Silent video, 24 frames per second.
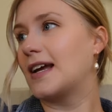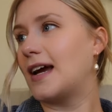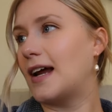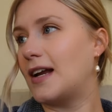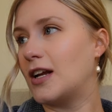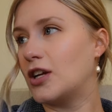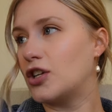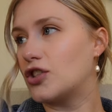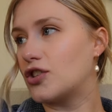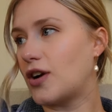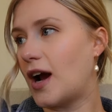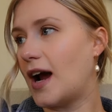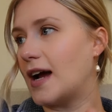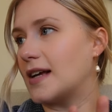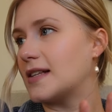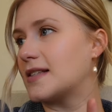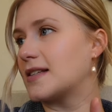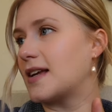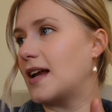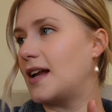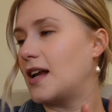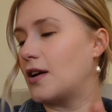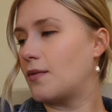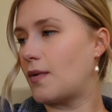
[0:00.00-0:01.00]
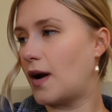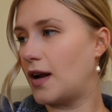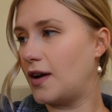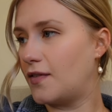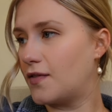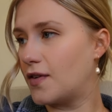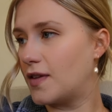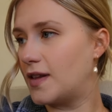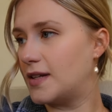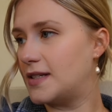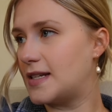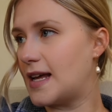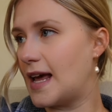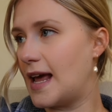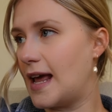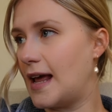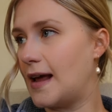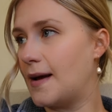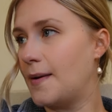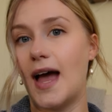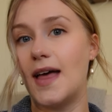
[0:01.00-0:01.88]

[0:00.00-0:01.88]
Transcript: getting dressed, getting ready for the day.